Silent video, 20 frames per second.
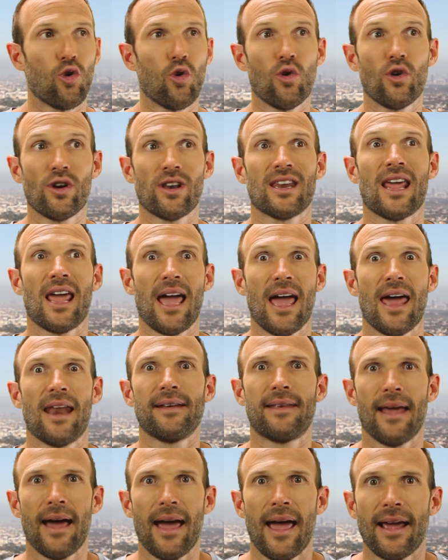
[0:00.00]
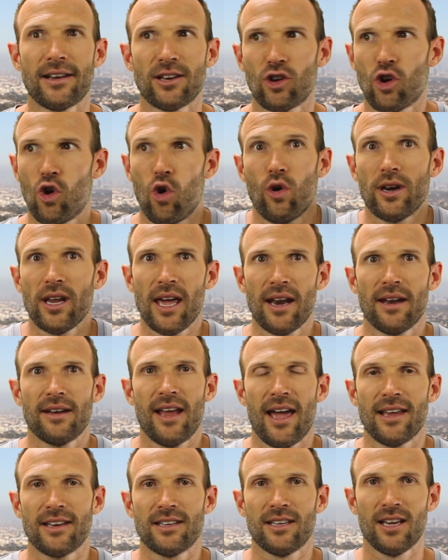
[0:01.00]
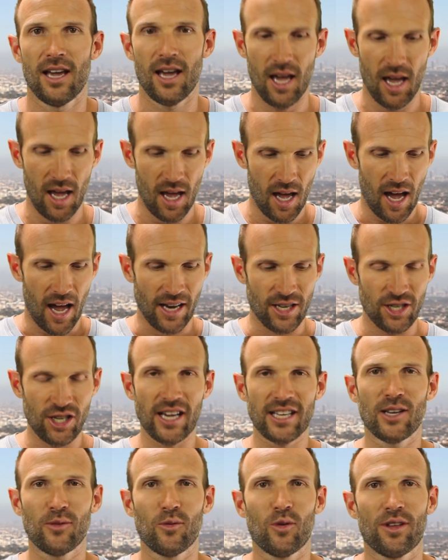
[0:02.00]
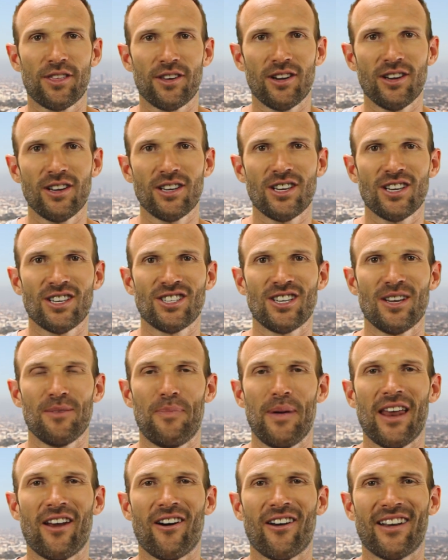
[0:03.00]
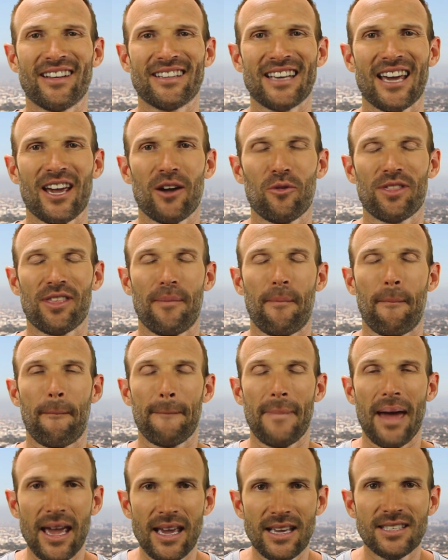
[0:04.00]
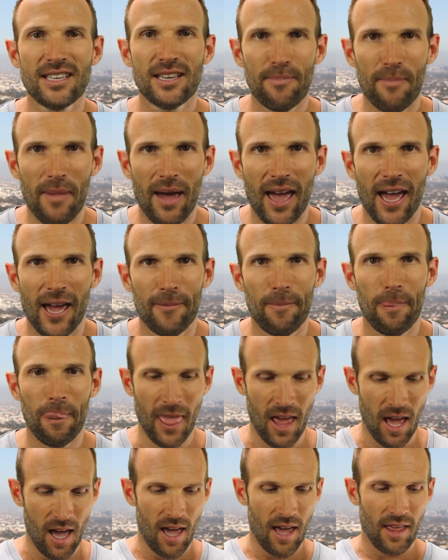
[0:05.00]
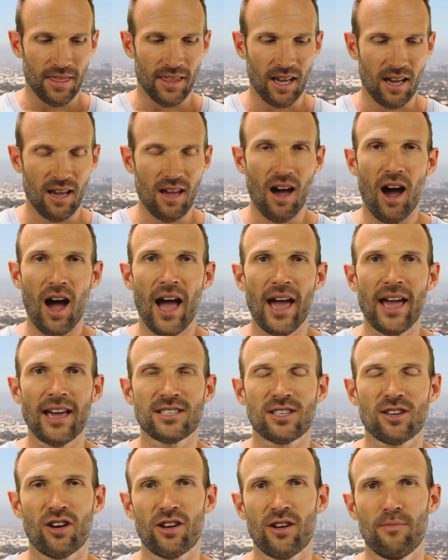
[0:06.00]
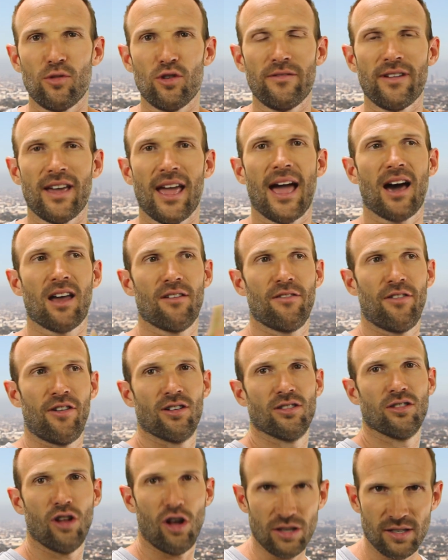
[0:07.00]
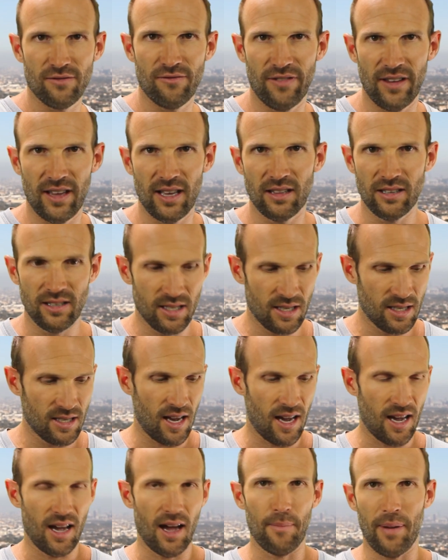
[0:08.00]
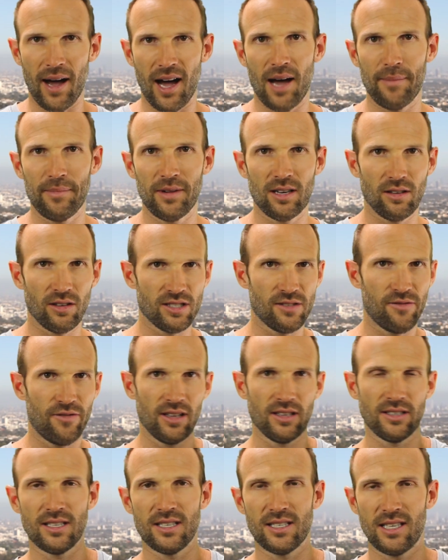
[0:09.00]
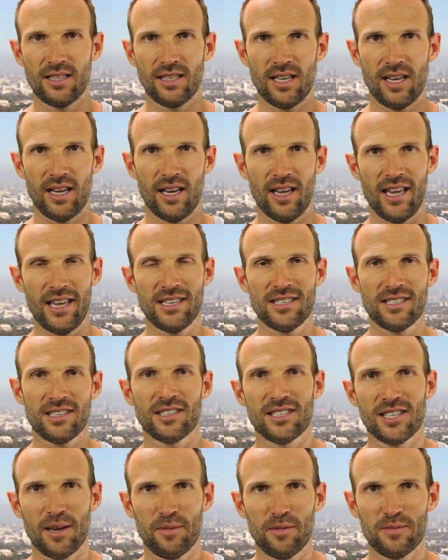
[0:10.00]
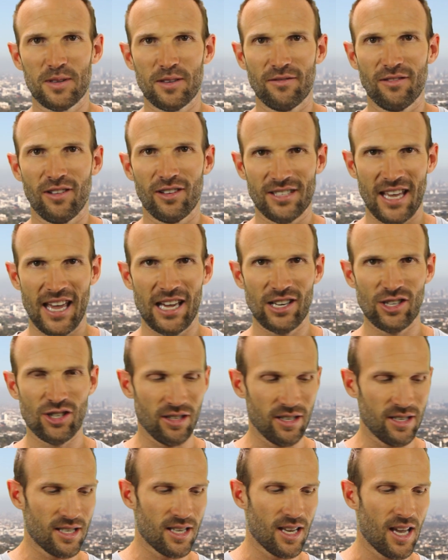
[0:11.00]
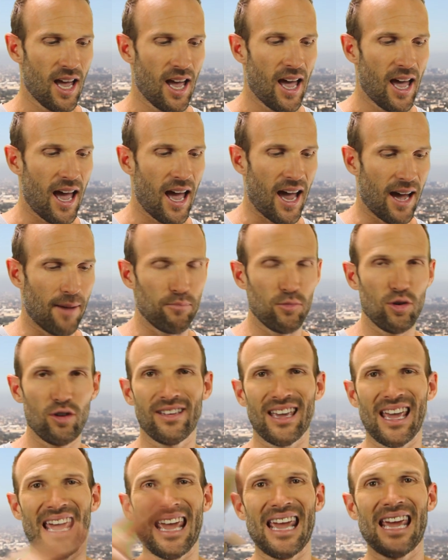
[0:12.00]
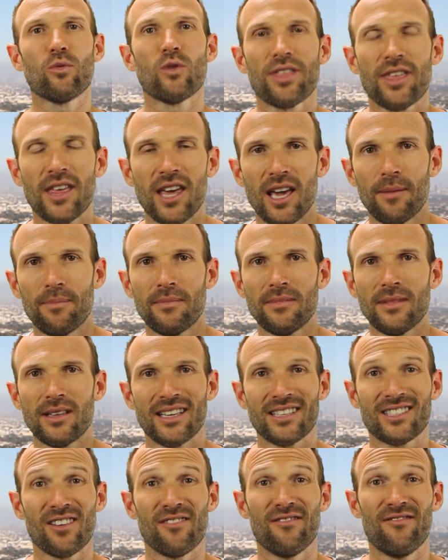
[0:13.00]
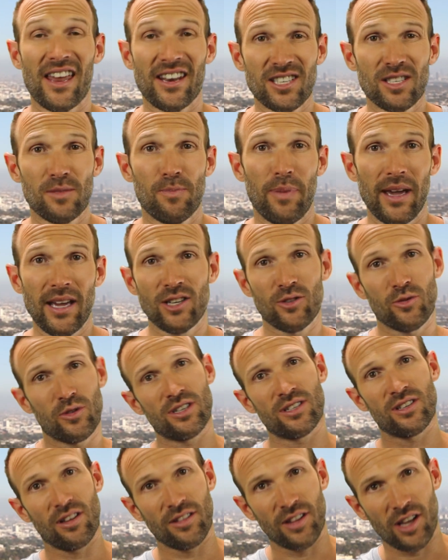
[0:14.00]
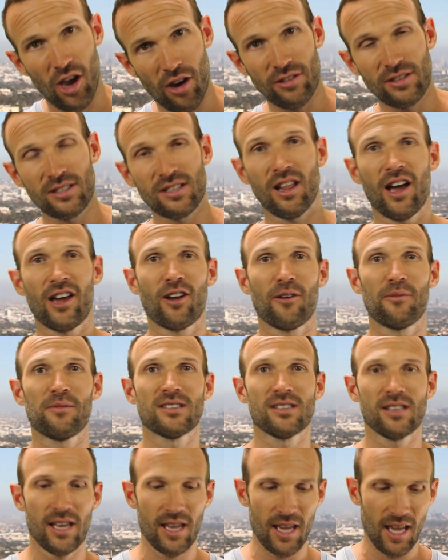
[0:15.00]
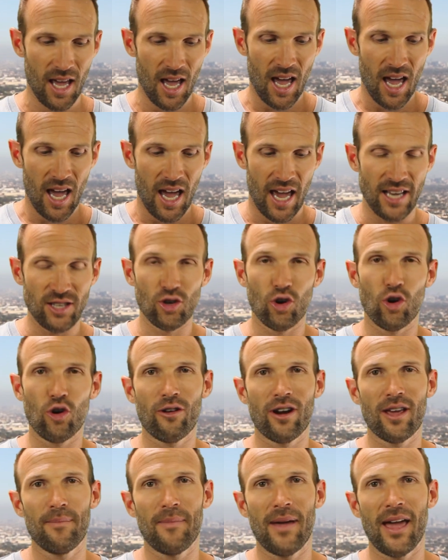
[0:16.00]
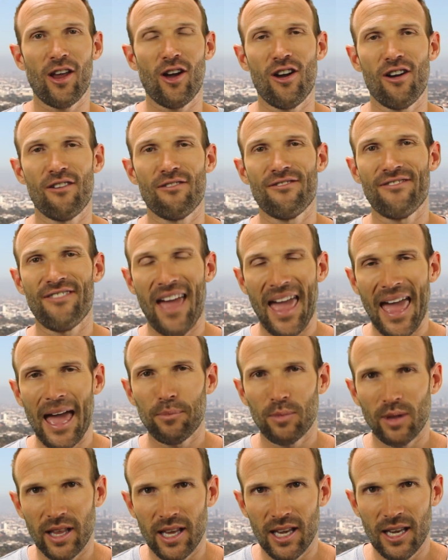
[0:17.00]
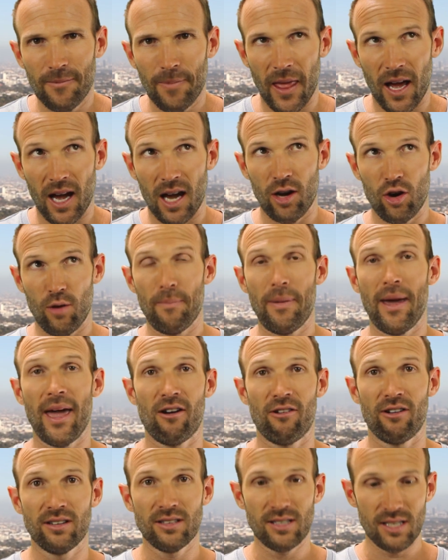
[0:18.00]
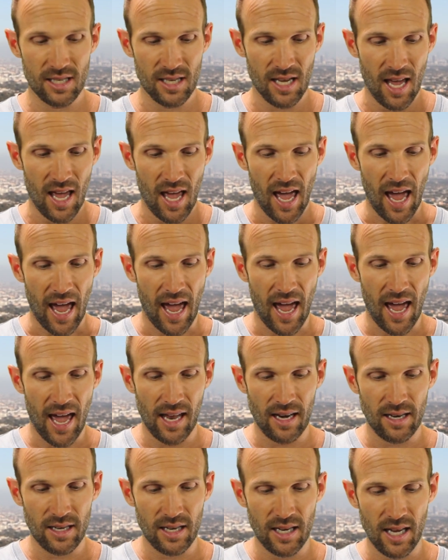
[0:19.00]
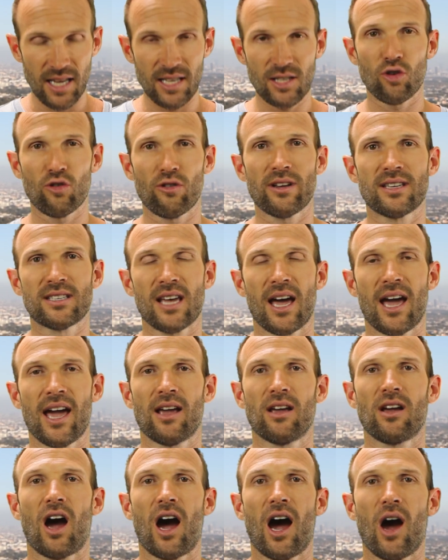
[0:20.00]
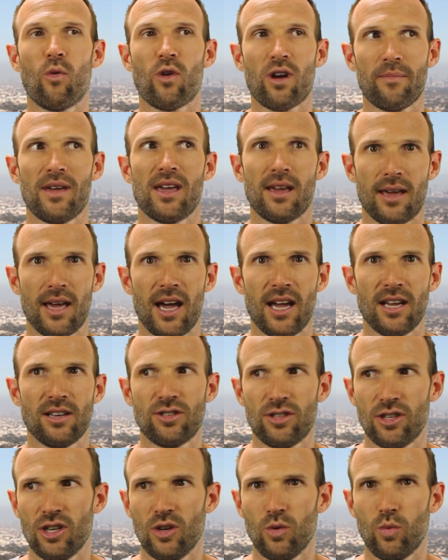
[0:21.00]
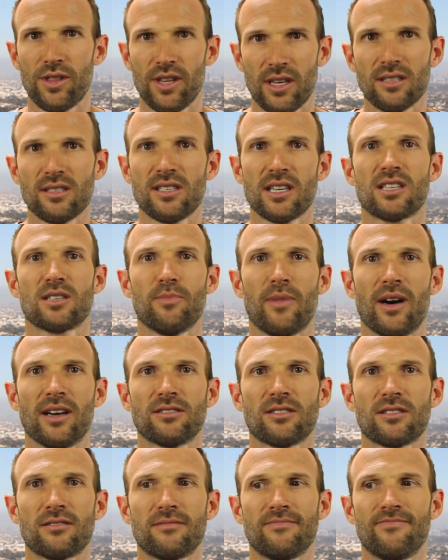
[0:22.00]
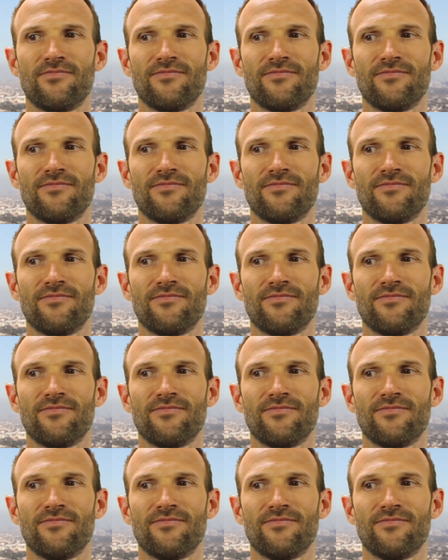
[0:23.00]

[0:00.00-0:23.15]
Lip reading: couldn't get a date. Couldn't get a date. I checked in with her. She'd been on a date with an amazing man. The guy has got her moving out of her Los Feliz apartment. Los Feliz is in the eastern suburbs of Los Angeles. Moving in with him to Venice Beach, which is on the coastline, obviously. He's already met her family, her parents, and he's already saying, I want to be engaged to you within 6 months.